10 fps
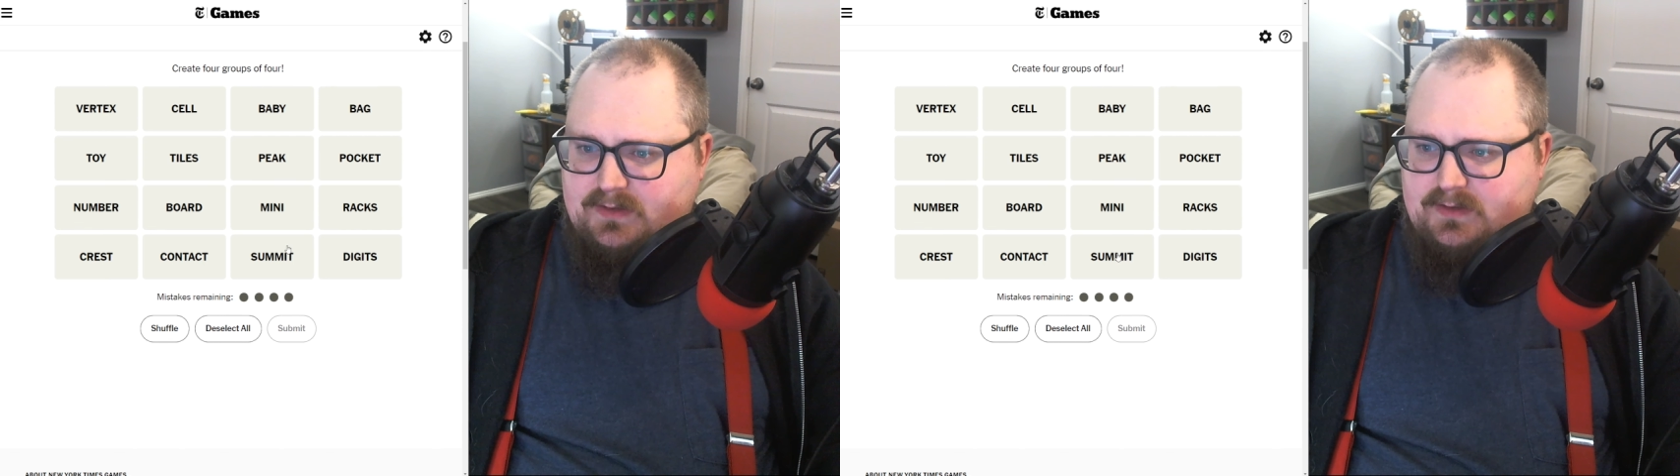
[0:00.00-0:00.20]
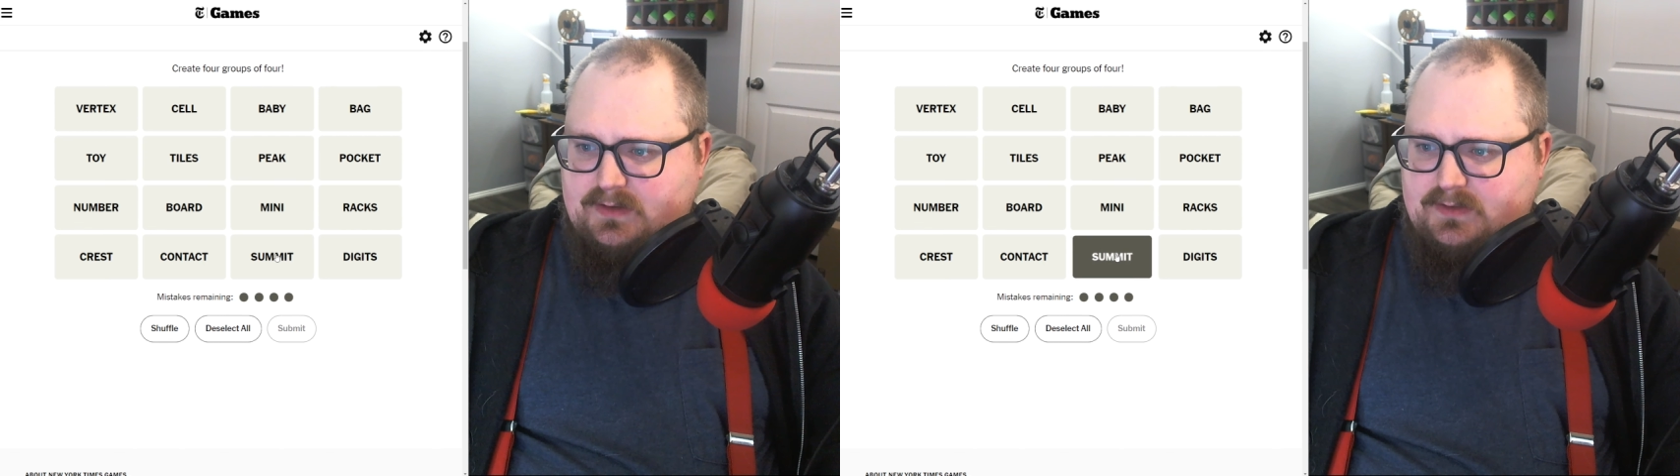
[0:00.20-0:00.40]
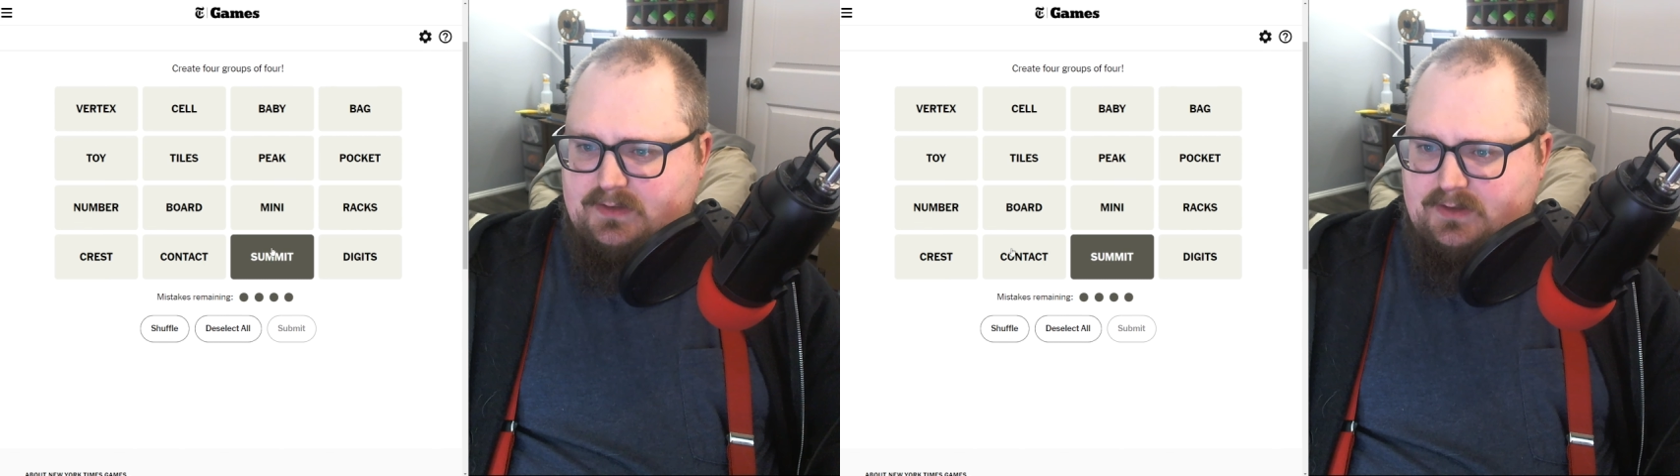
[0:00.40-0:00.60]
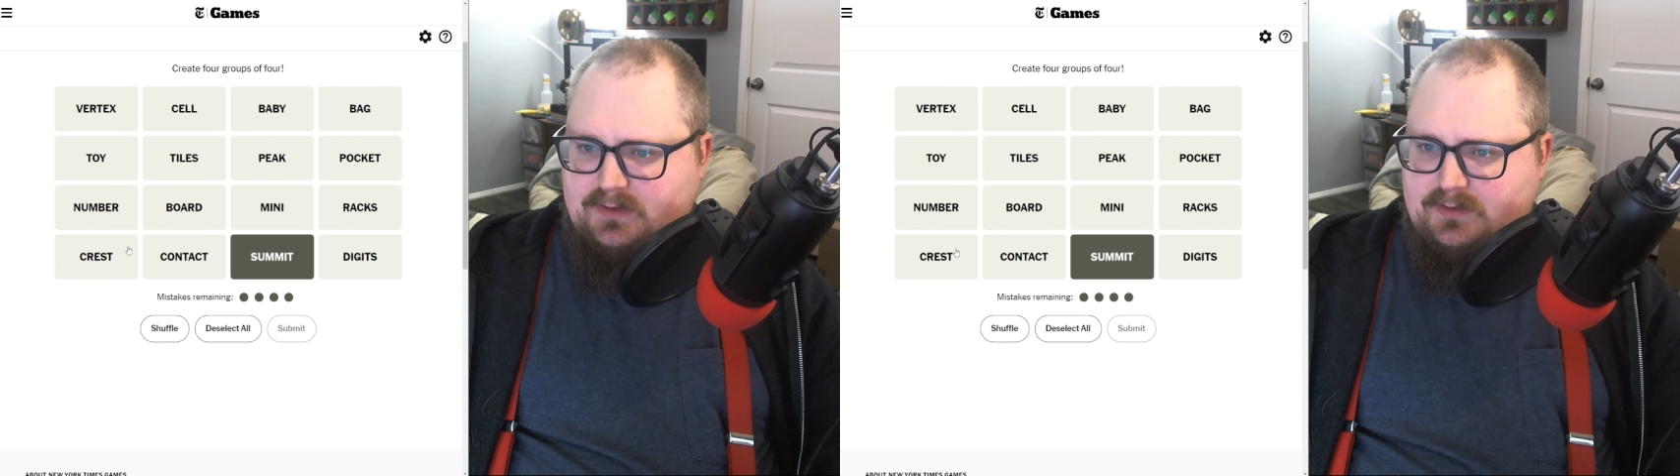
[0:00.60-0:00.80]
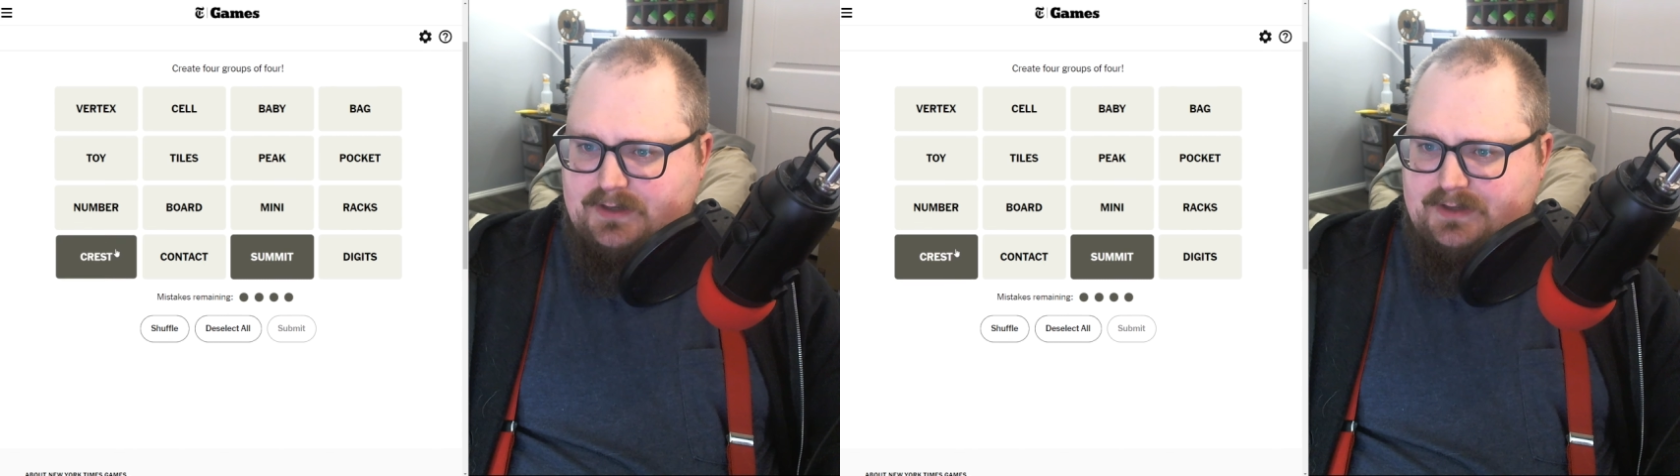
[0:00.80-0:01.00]
I see
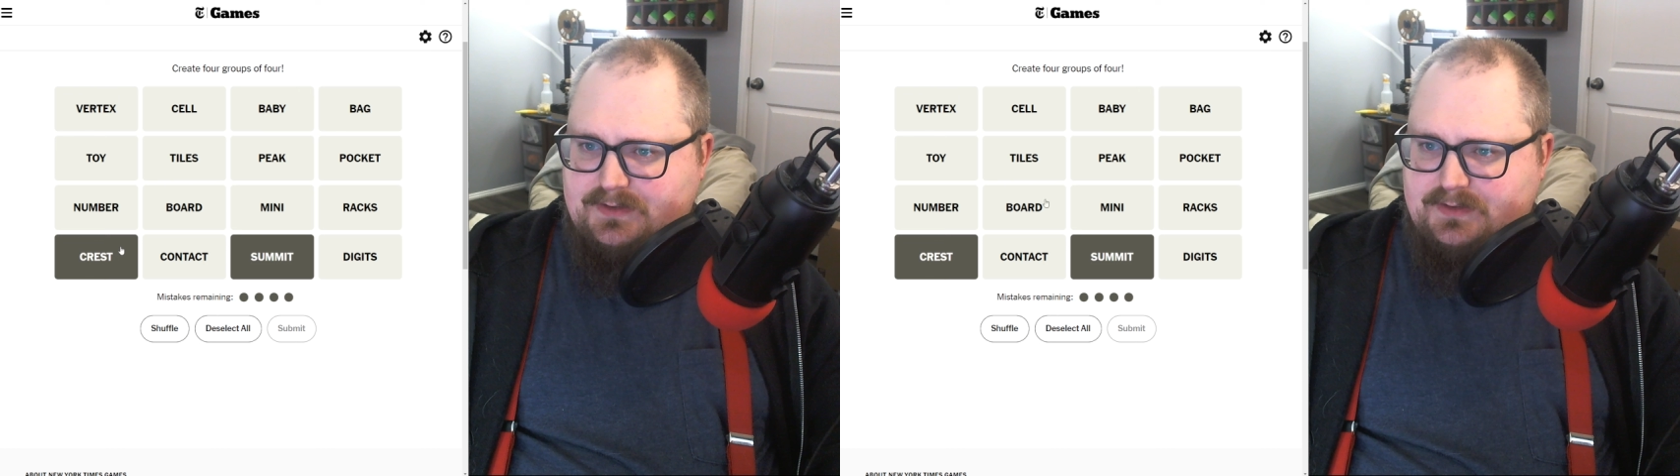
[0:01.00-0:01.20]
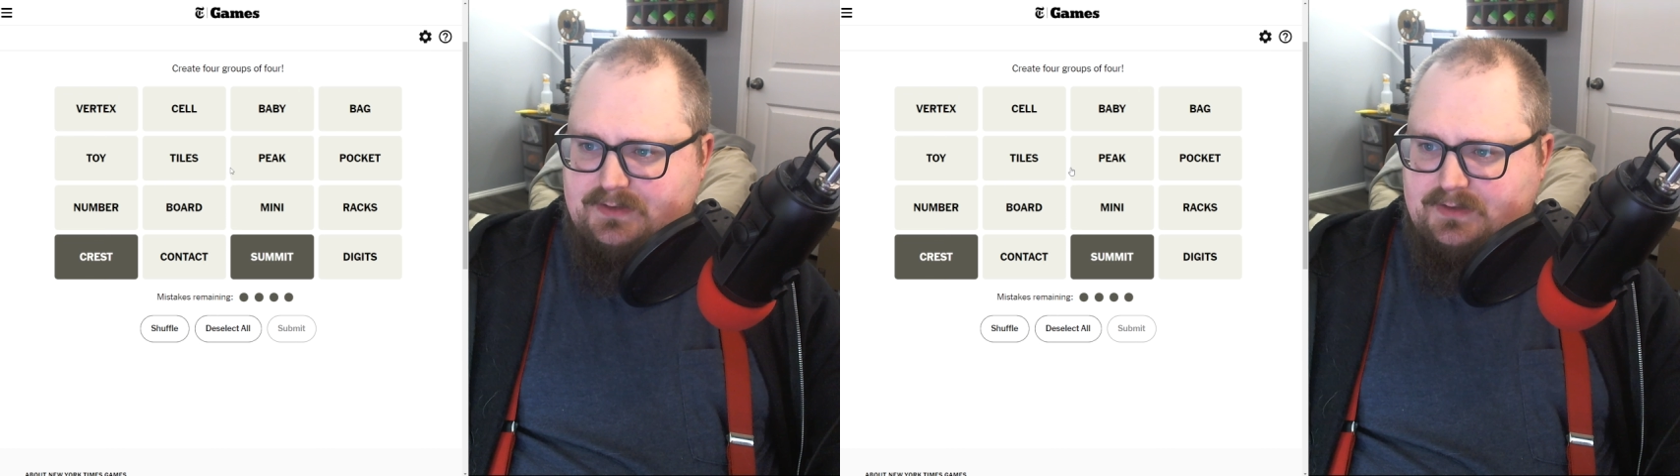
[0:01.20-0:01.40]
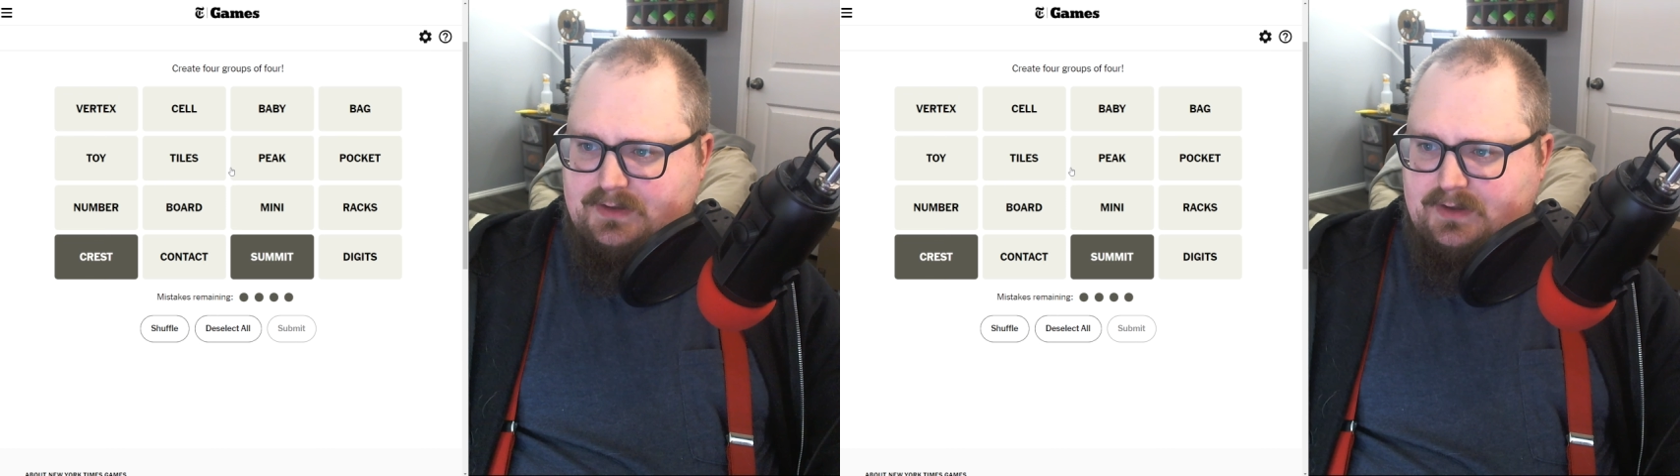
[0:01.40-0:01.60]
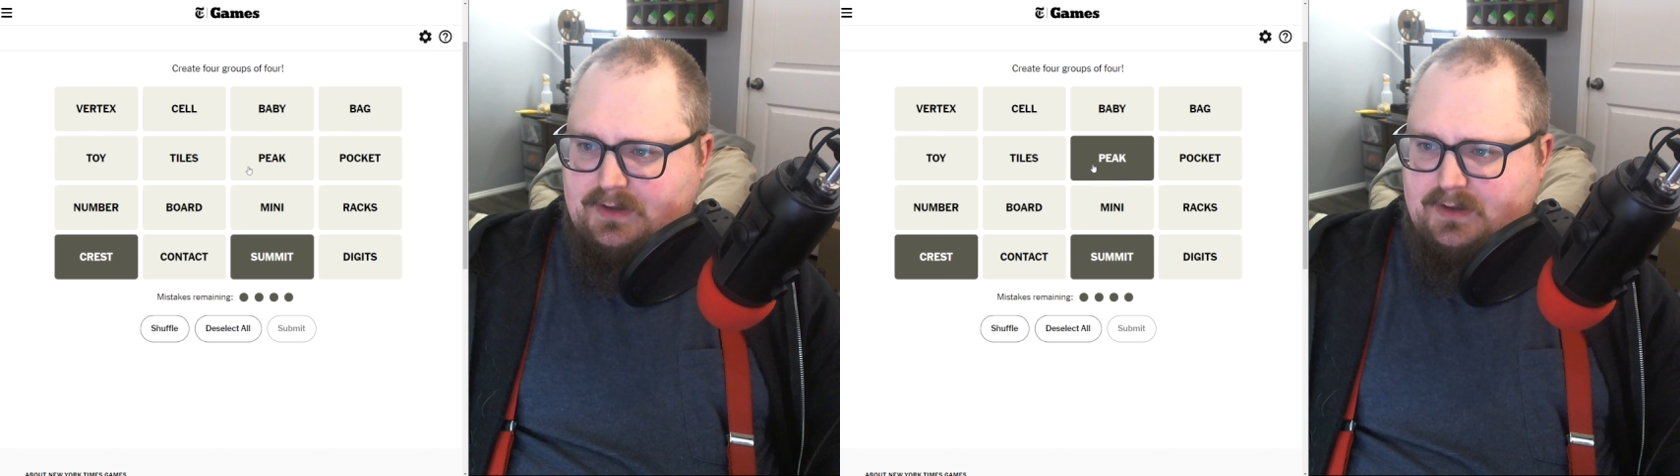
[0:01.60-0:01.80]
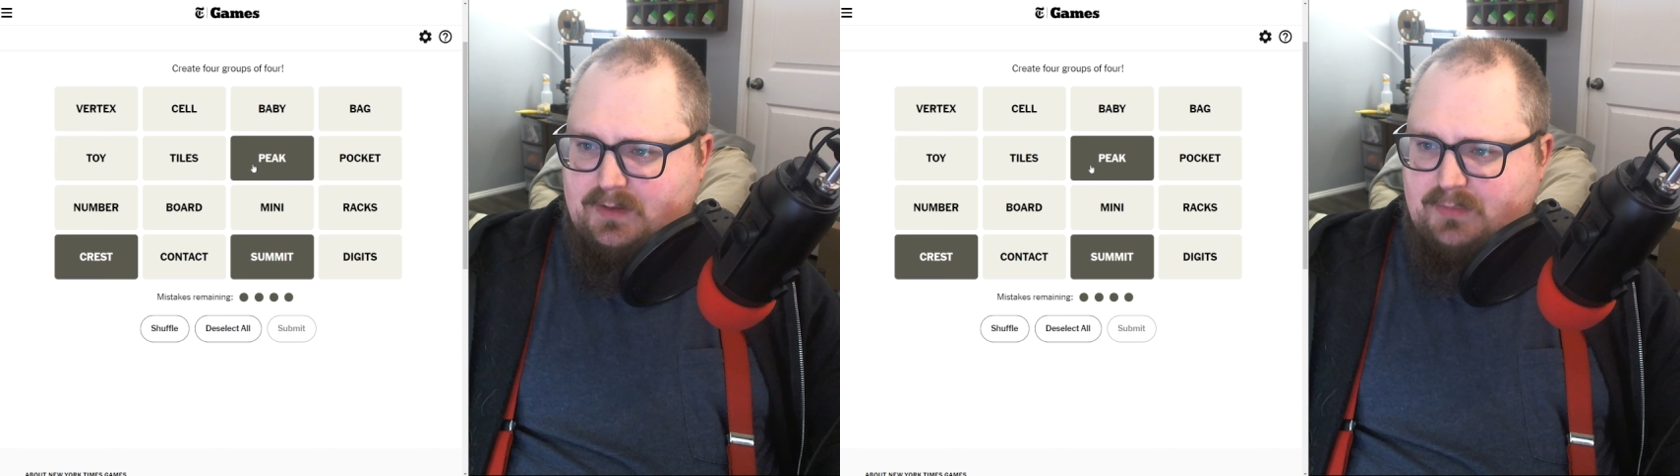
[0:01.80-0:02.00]
crest,
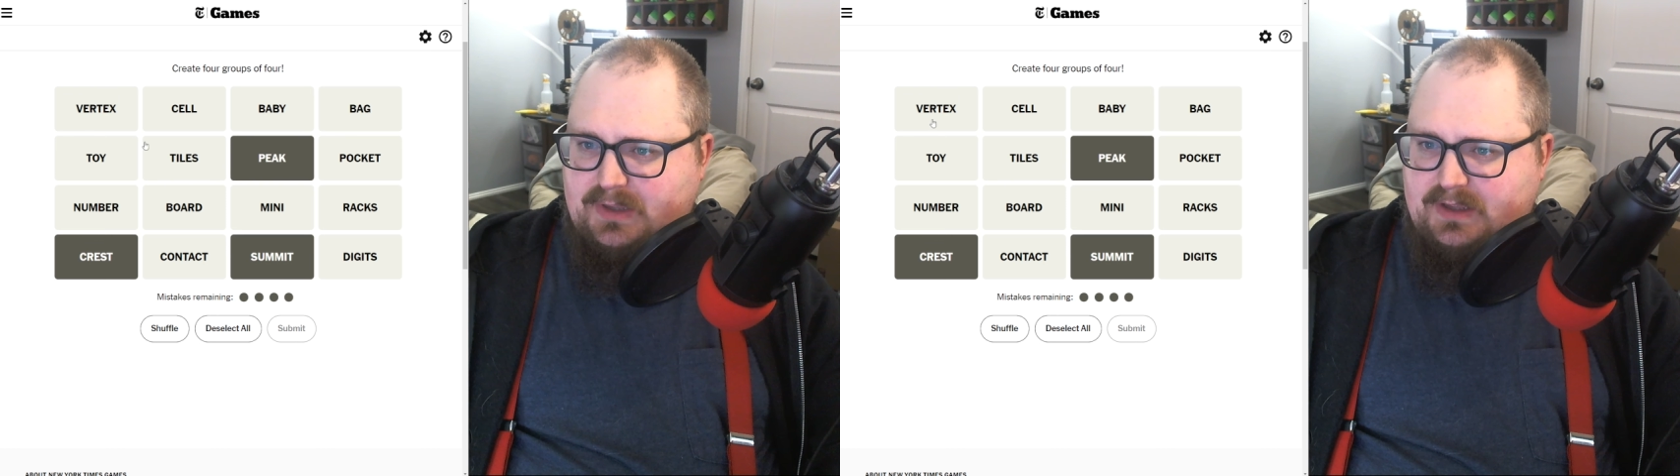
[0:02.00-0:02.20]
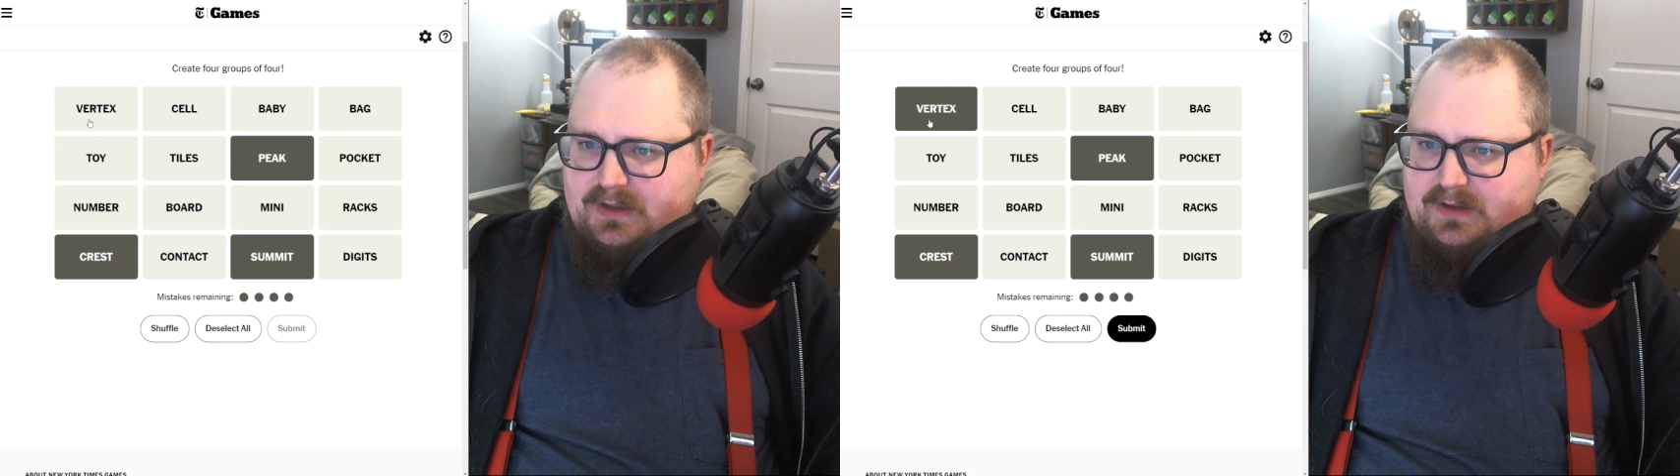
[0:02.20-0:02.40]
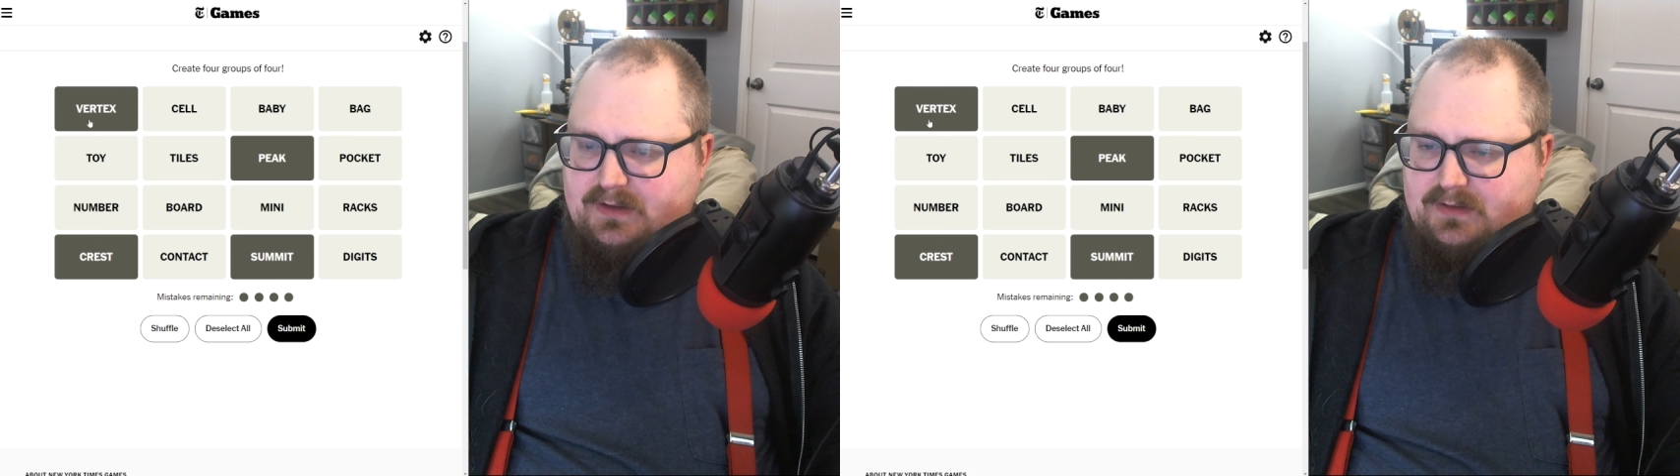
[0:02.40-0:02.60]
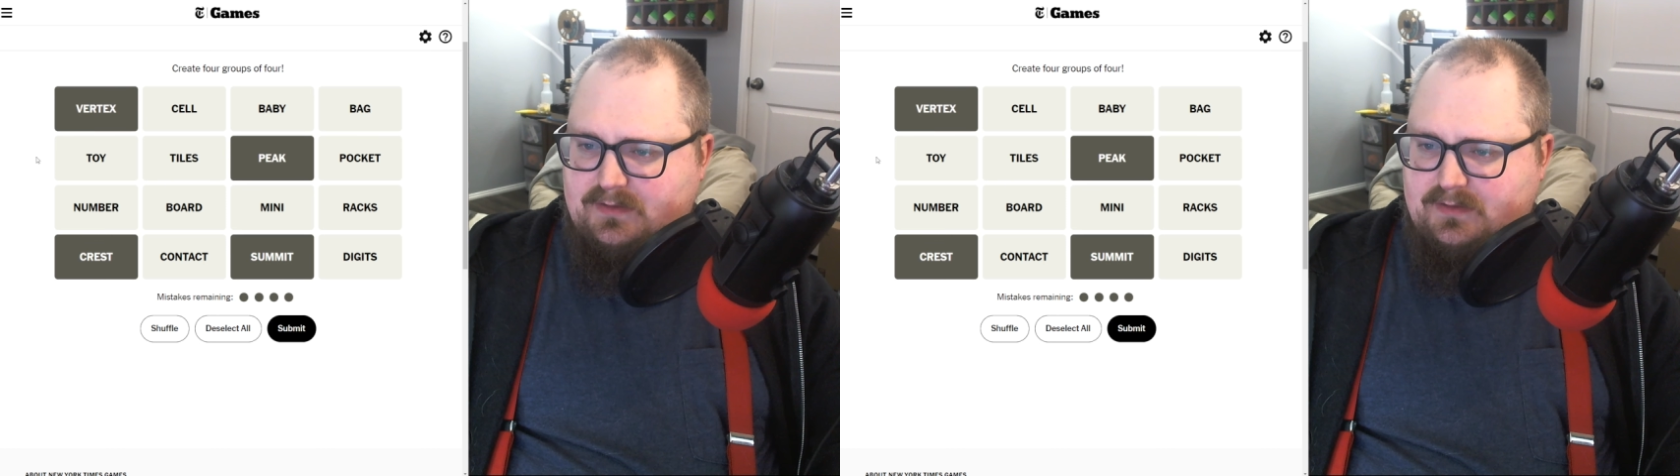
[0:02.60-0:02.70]
peak,